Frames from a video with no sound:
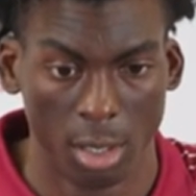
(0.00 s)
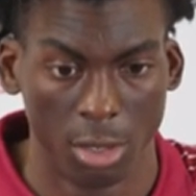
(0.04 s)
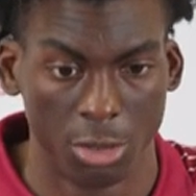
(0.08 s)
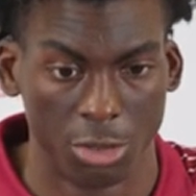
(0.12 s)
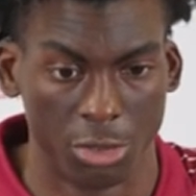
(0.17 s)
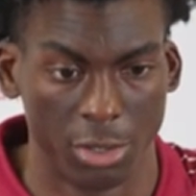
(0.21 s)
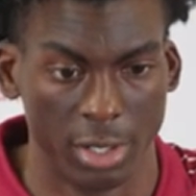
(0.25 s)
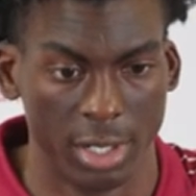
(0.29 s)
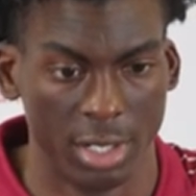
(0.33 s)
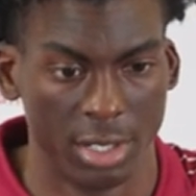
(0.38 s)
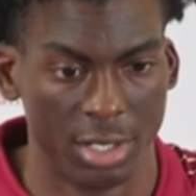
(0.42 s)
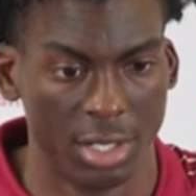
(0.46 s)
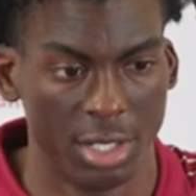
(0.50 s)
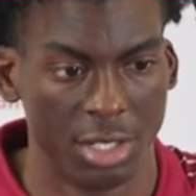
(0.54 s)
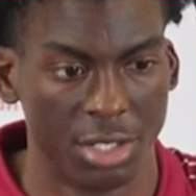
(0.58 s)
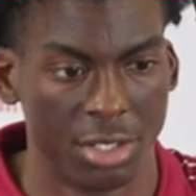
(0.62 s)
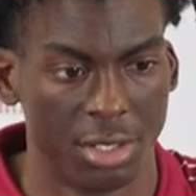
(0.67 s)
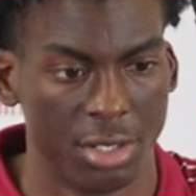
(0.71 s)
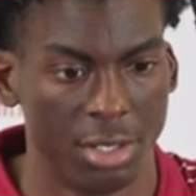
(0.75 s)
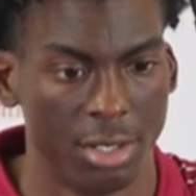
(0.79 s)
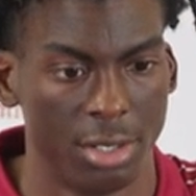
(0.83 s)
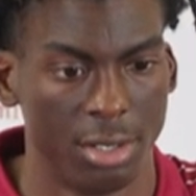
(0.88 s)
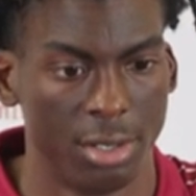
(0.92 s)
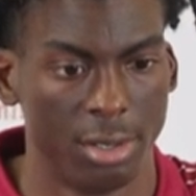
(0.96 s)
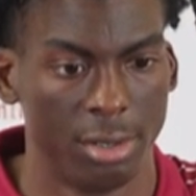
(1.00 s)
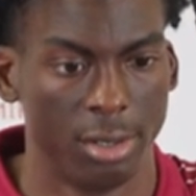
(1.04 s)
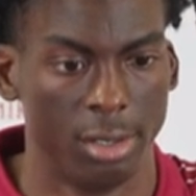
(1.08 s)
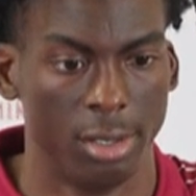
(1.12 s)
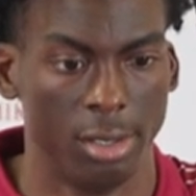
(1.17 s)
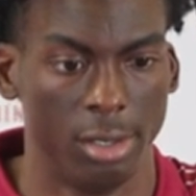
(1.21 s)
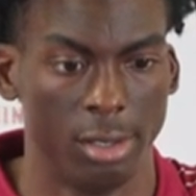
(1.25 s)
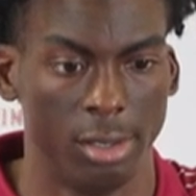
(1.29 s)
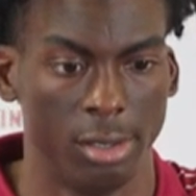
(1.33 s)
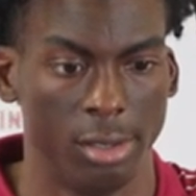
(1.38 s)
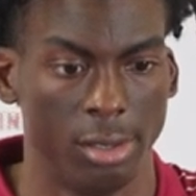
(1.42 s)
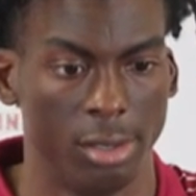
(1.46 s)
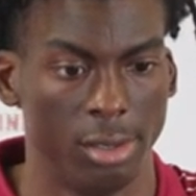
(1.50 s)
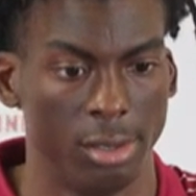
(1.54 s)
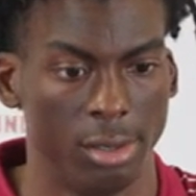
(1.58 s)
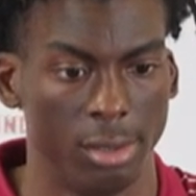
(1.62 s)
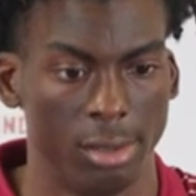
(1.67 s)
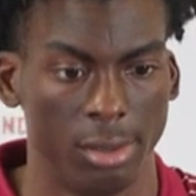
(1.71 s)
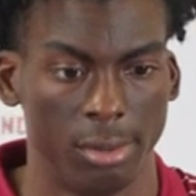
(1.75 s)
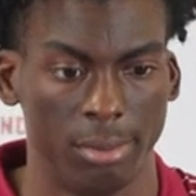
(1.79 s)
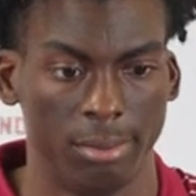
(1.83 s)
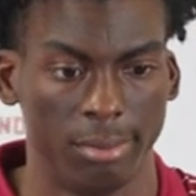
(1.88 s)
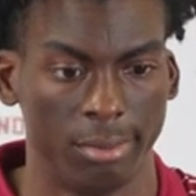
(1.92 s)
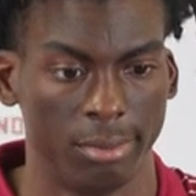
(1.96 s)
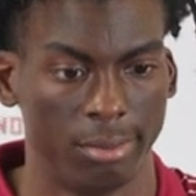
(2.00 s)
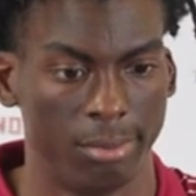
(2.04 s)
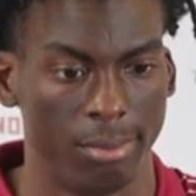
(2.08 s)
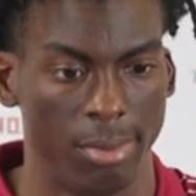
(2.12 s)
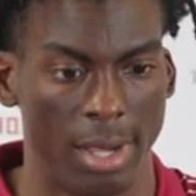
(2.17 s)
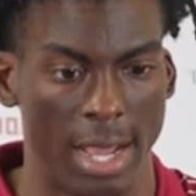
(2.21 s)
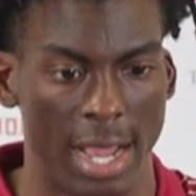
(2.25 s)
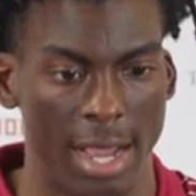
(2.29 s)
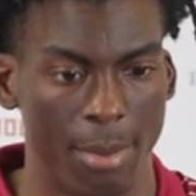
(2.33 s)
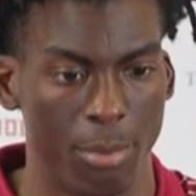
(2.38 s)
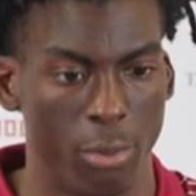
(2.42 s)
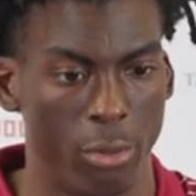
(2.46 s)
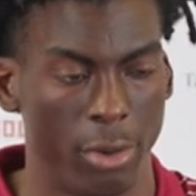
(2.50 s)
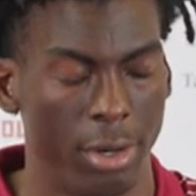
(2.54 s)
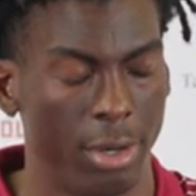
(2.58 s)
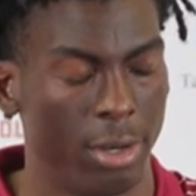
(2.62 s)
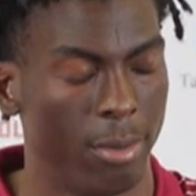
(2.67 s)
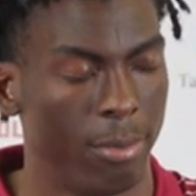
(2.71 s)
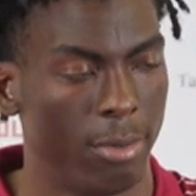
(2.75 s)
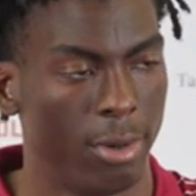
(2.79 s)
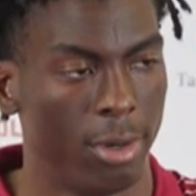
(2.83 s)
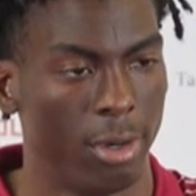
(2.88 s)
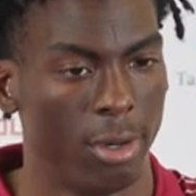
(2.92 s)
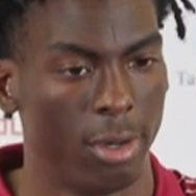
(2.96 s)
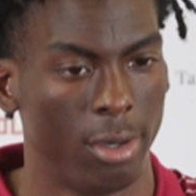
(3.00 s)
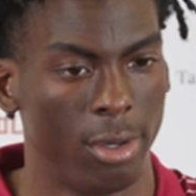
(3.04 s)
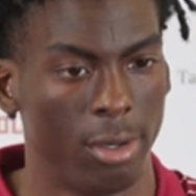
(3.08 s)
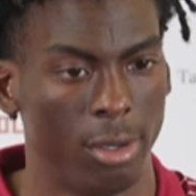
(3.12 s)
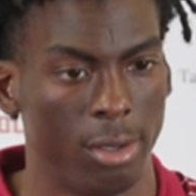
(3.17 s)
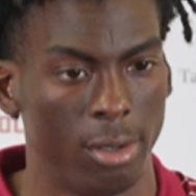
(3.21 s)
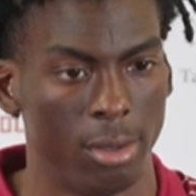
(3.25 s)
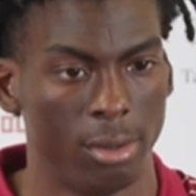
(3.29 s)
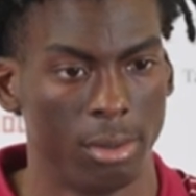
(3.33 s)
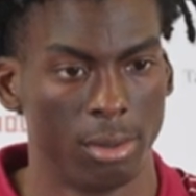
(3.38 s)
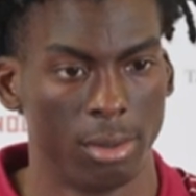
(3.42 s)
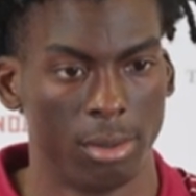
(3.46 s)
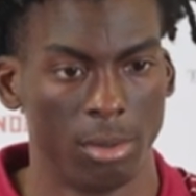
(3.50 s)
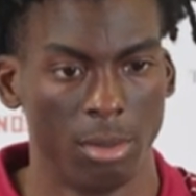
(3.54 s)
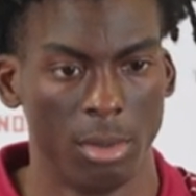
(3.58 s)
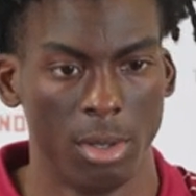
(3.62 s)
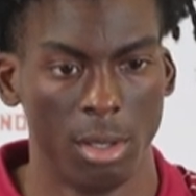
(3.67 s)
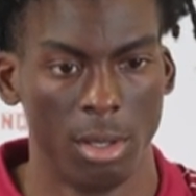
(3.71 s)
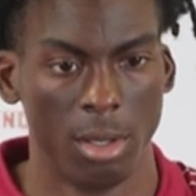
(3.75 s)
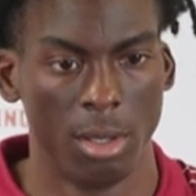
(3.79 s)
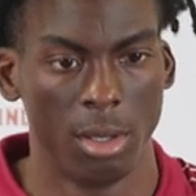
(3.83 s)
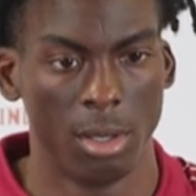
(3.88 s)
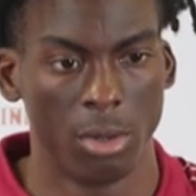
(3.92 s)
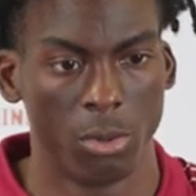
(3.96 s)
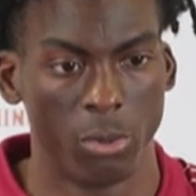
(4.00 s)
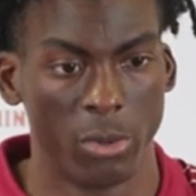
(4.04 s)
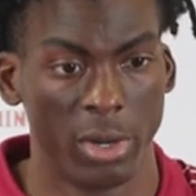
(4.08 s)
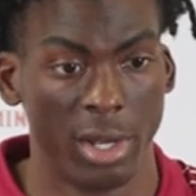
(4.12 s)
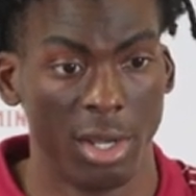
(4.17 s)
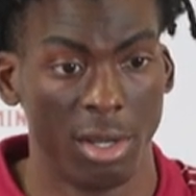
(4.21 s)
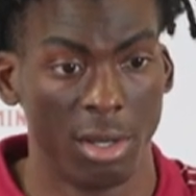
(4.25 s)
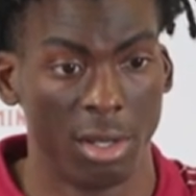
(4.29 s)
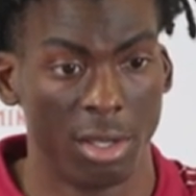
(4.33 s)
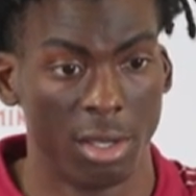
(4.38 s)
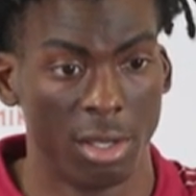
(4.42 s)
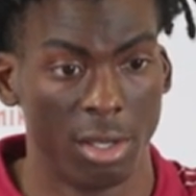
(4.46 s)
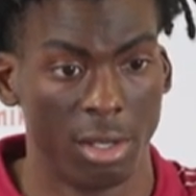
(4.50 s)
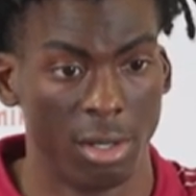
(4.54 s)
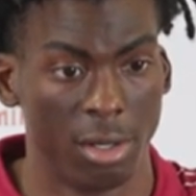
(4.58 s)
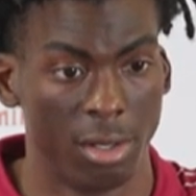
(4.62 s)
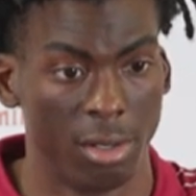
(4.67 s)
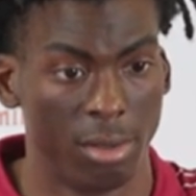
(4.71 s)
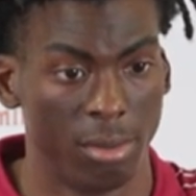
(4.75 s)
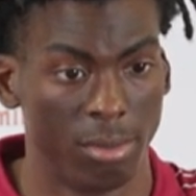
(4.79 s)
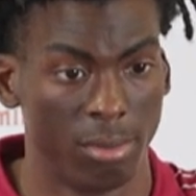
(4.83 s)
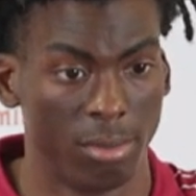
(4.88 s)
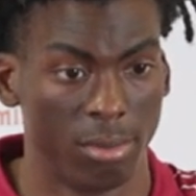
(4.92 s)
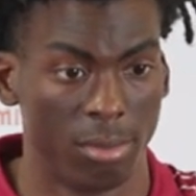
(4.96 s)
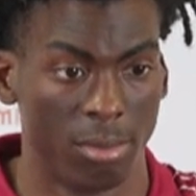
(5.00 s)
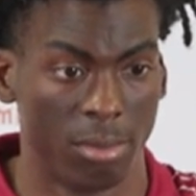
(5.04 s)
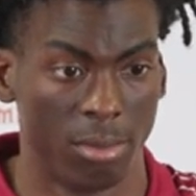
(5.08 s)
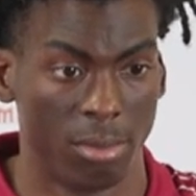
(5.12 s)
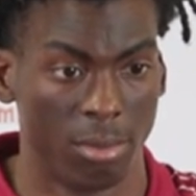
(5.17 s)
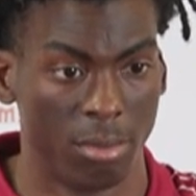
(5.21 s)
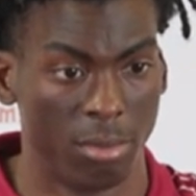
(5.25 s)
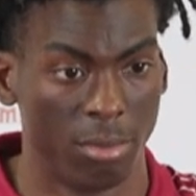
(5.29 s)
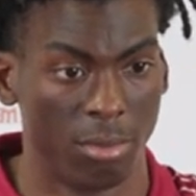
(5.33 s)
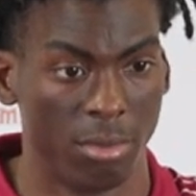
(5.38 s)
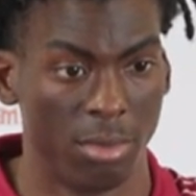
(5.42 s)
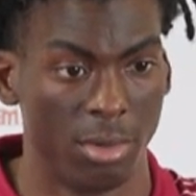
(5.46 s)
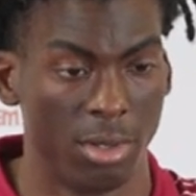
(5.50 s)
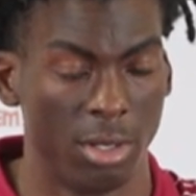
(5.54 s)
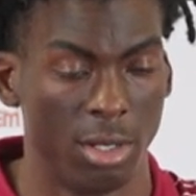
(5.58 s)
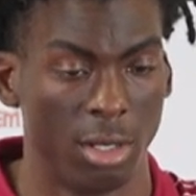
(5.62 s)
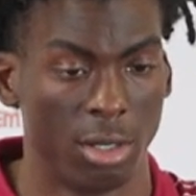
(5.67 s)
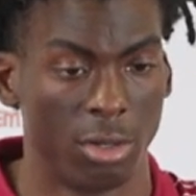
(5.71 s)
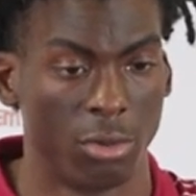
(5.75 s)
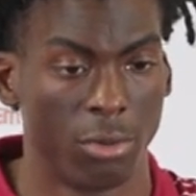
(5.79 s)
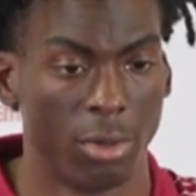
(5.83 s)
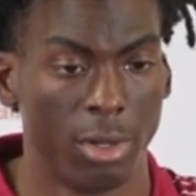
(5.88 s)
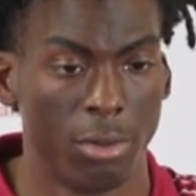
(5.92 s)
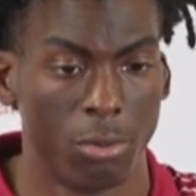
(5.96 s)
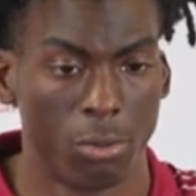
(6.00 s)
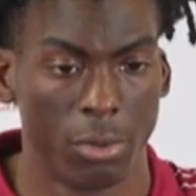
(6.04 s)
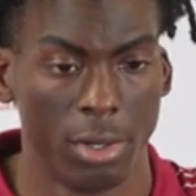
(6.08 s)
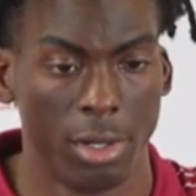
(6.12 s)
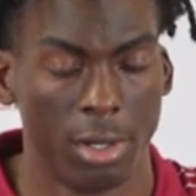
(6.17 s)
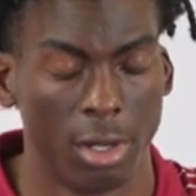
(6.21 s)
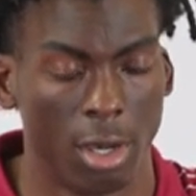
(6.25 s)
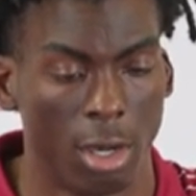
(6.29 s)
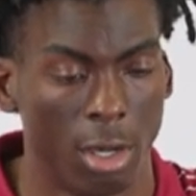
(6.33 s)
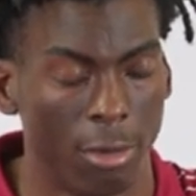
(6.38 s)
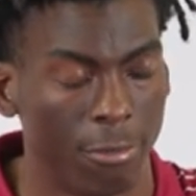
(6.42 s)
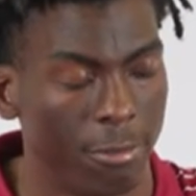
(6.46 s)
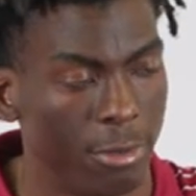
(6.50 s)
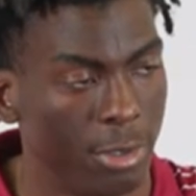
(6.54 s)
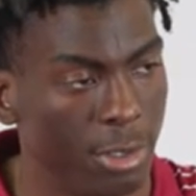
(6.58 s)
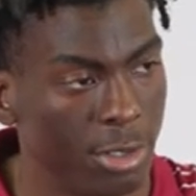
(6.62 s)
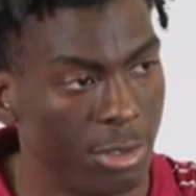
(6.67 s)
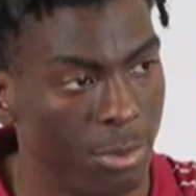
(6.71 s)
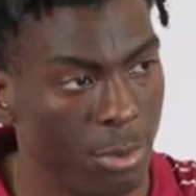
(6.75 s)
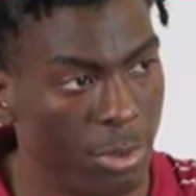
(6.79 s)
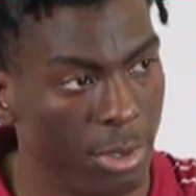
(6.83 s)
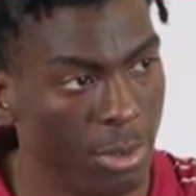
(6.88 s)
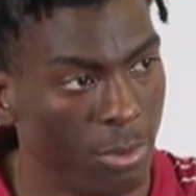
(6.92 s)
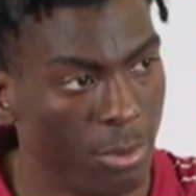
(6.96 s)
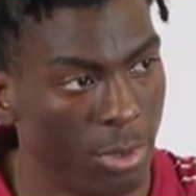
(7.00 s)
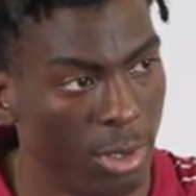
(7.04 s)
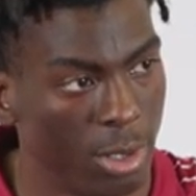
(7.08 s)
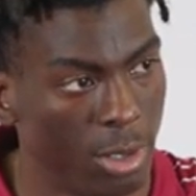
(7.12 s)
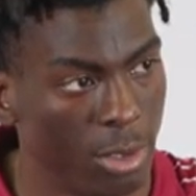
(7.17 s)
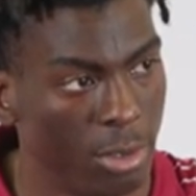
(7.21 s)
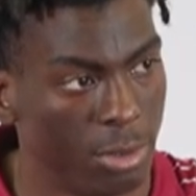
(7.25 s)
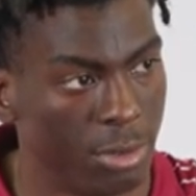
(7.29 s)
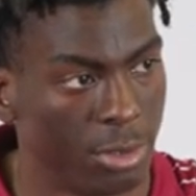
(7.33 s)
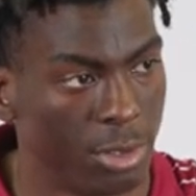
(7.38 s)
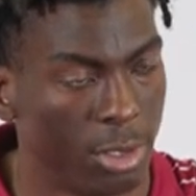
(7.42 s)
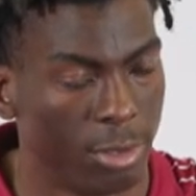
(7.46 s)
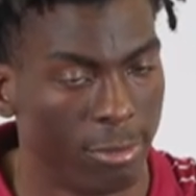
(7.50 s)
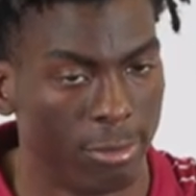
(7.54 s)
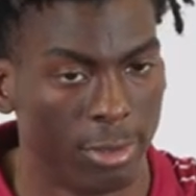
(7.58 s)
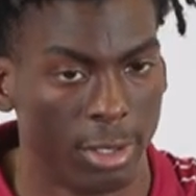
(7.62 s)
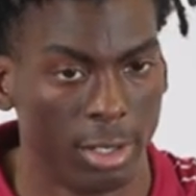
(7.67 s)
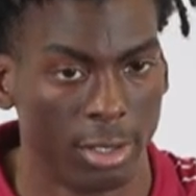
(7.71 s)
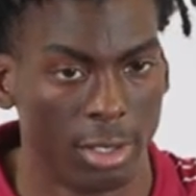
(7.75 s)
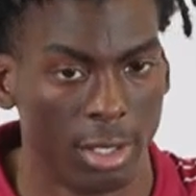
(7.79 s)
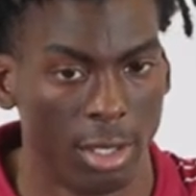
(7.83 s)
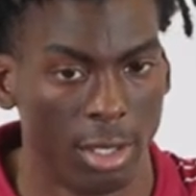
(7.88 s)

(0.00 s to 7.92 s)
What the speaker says: transitioning, high-pointing the ball, reading good, reading the offense pretty well and stuff like